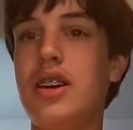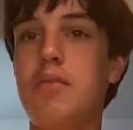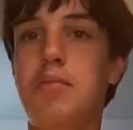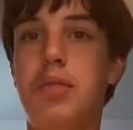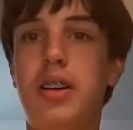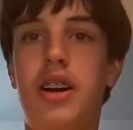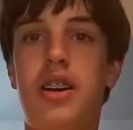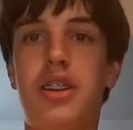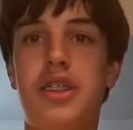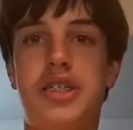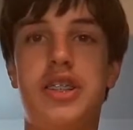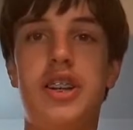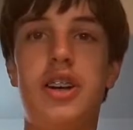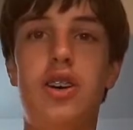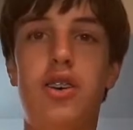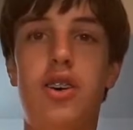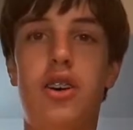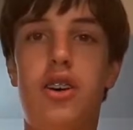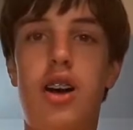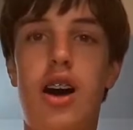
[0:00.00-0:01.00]
but
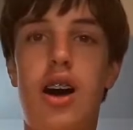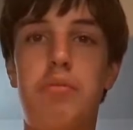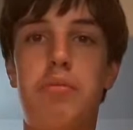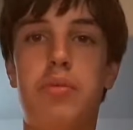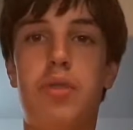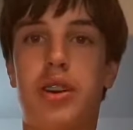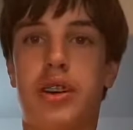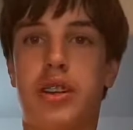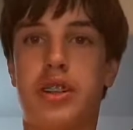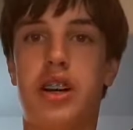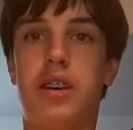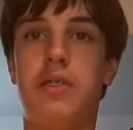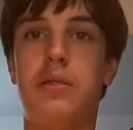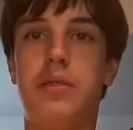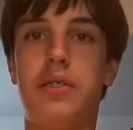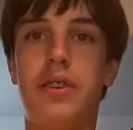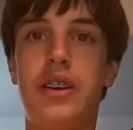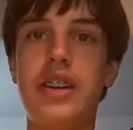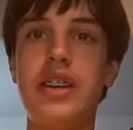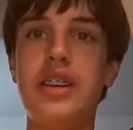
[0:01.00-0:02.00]
also a lot more
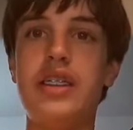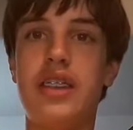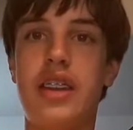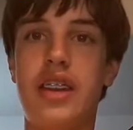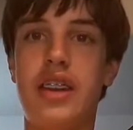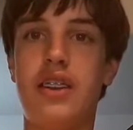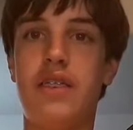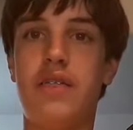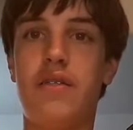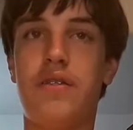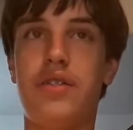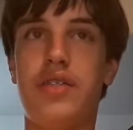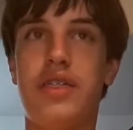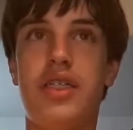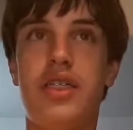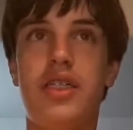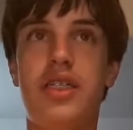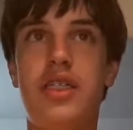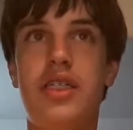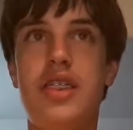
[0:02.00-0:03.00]
comforting than
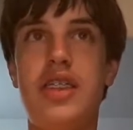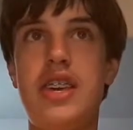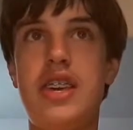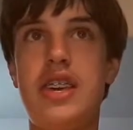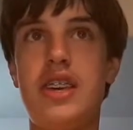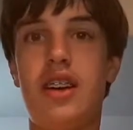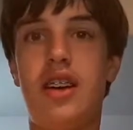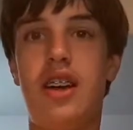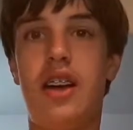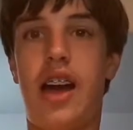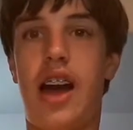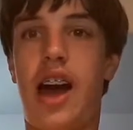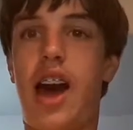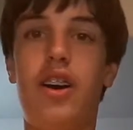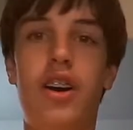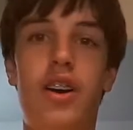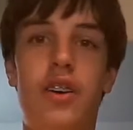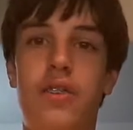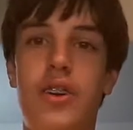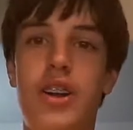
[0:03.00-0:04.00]

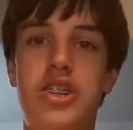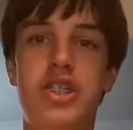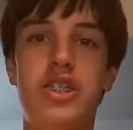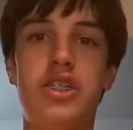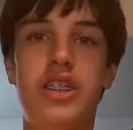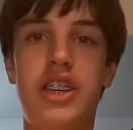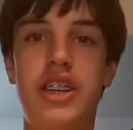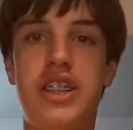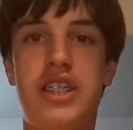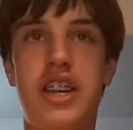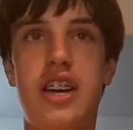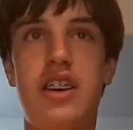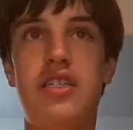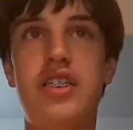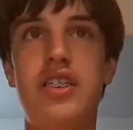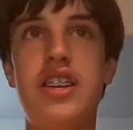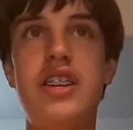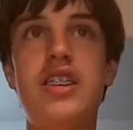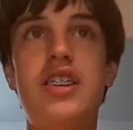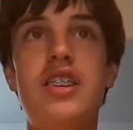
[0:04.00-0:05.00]
how it originally
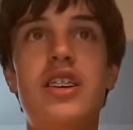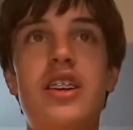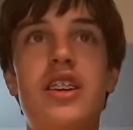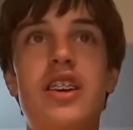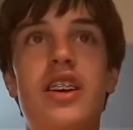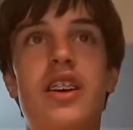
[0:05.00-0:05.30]
sounded.